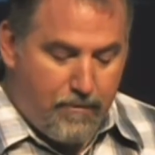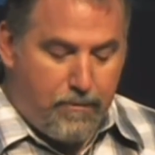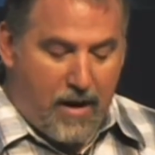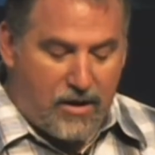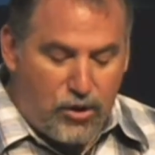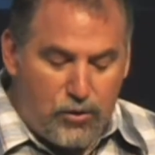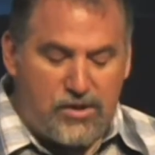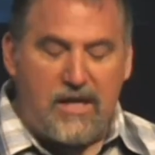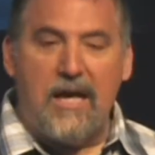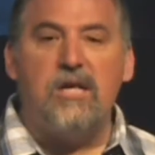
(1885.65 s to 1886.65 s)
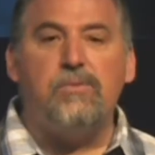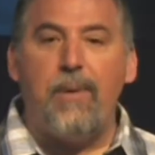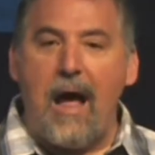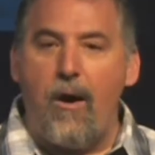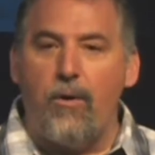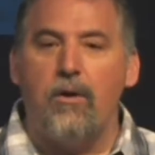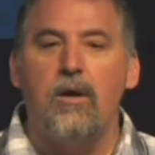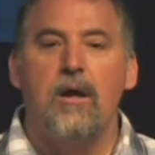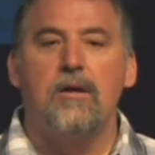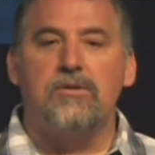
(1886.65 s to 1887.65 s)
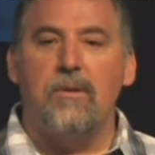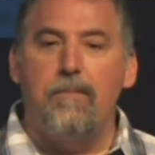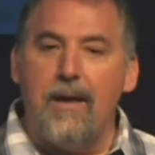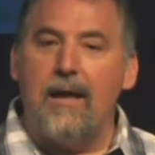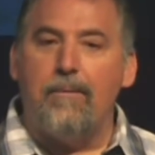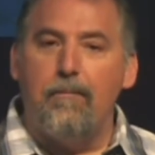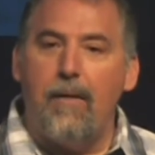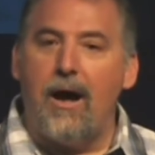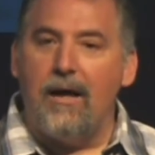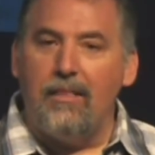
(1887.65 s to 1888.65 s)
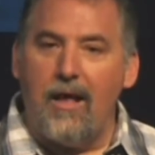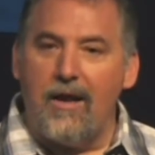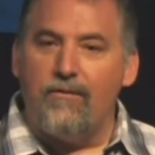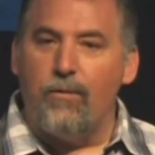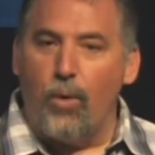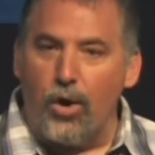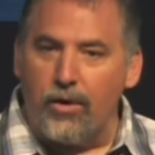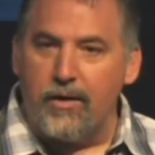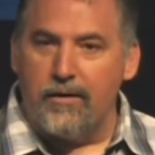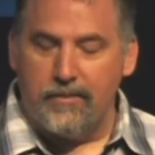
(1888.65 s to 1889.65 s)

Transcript: by using his power to make my life work.